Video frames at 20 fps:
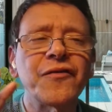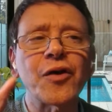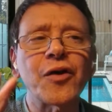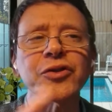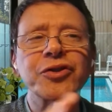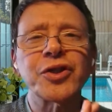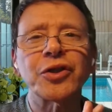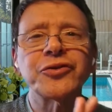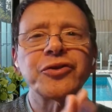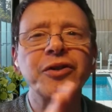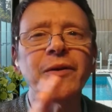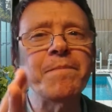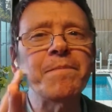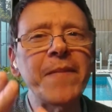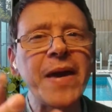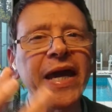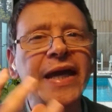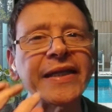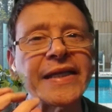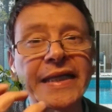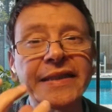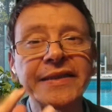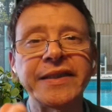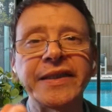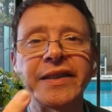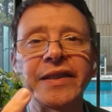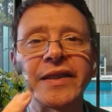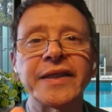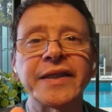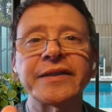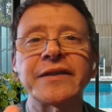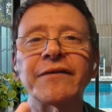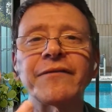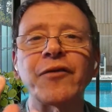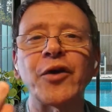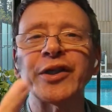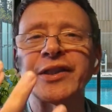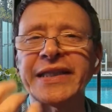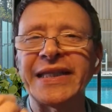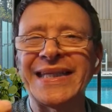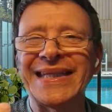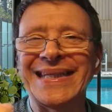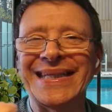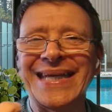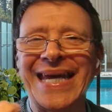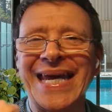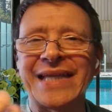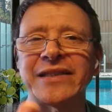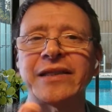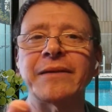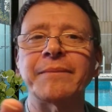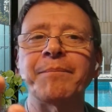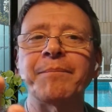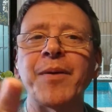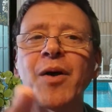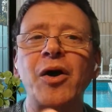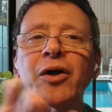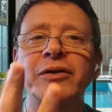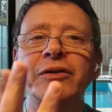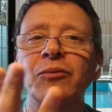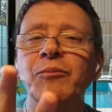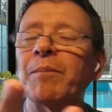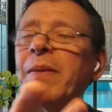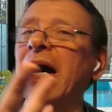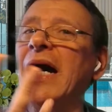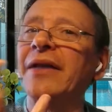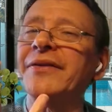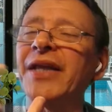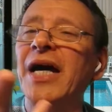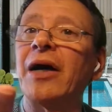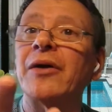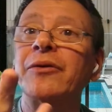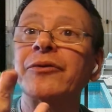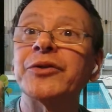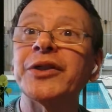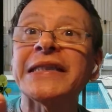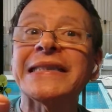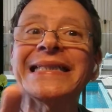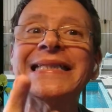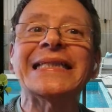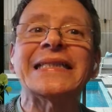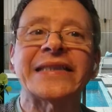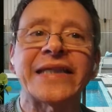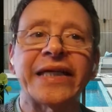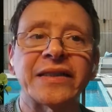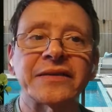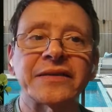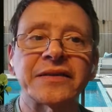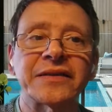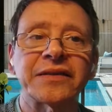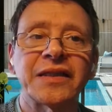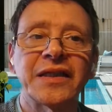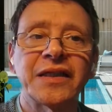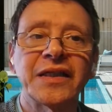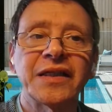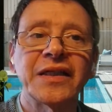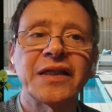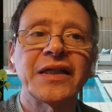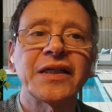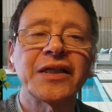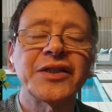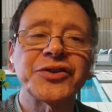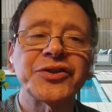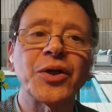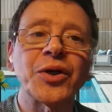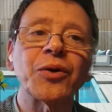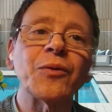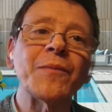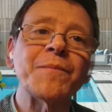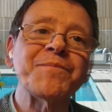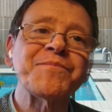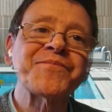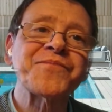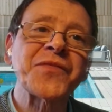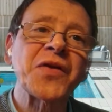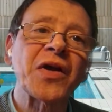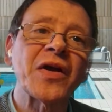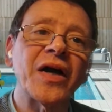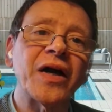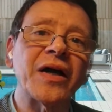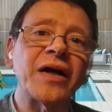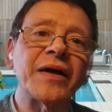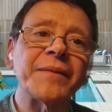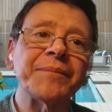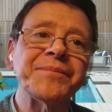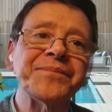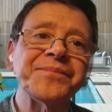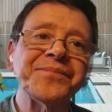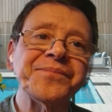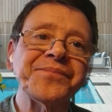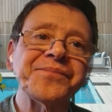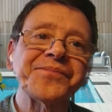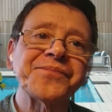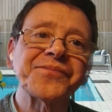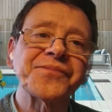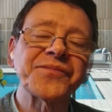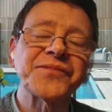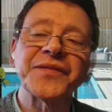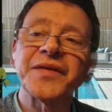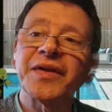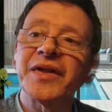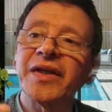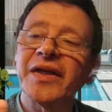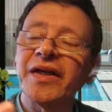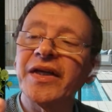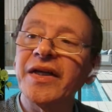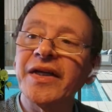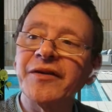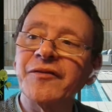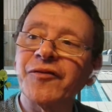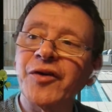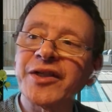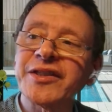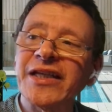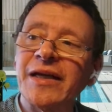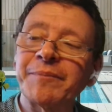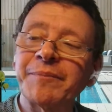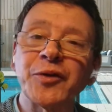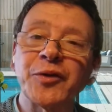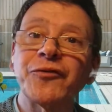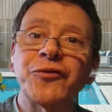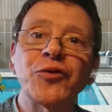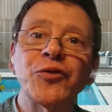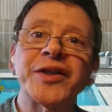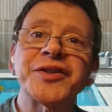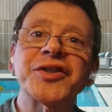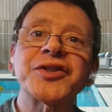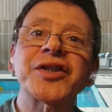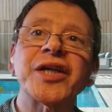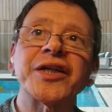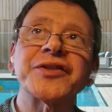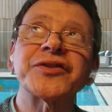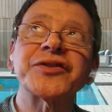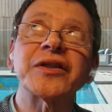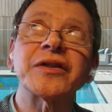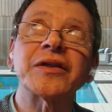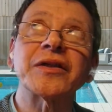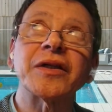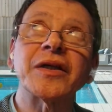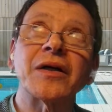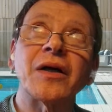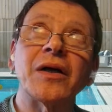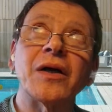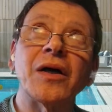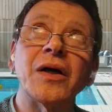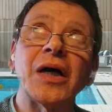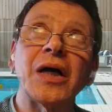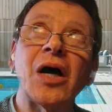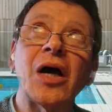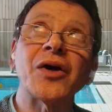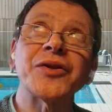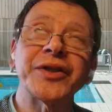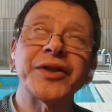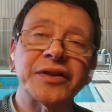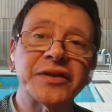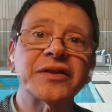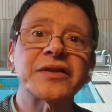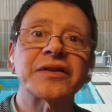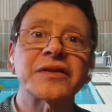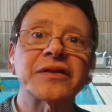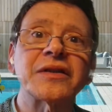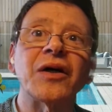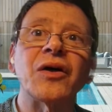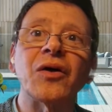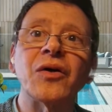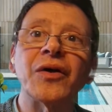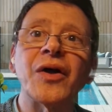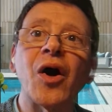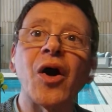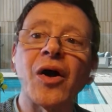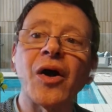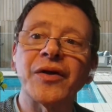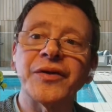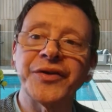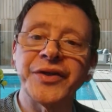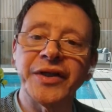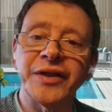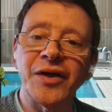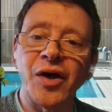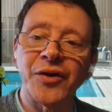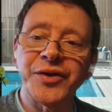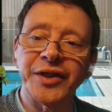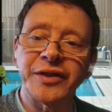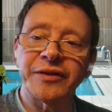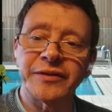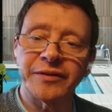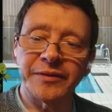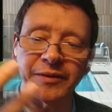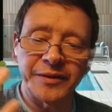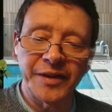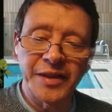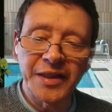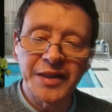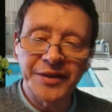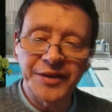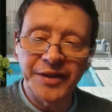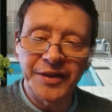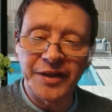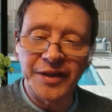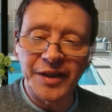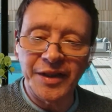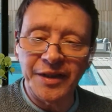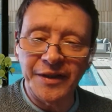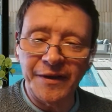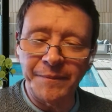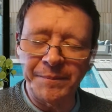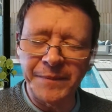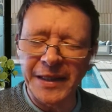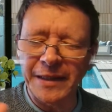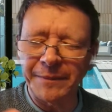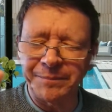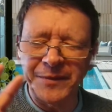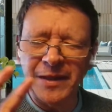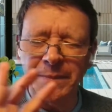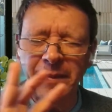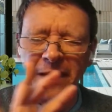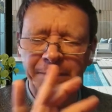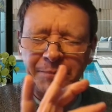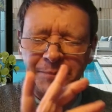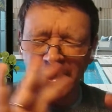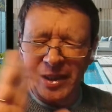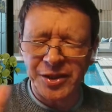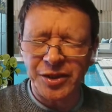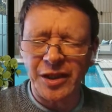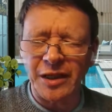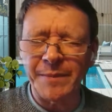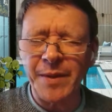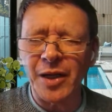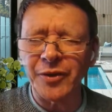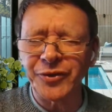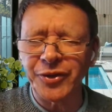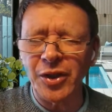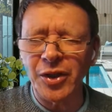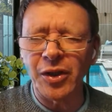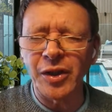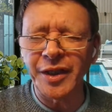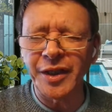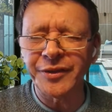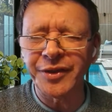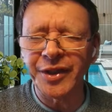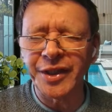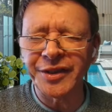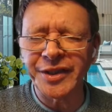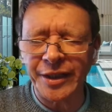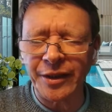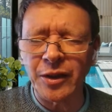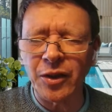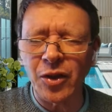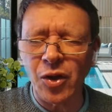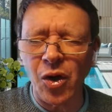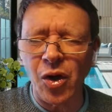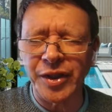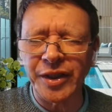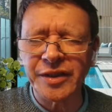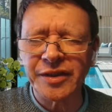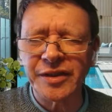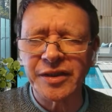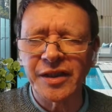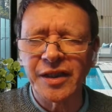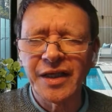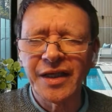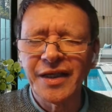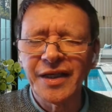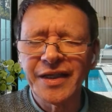Focus on the main idea and avoid getting bogged down in details. So, for example, if you are discussing audits or the audit, the big picture about the internal audits,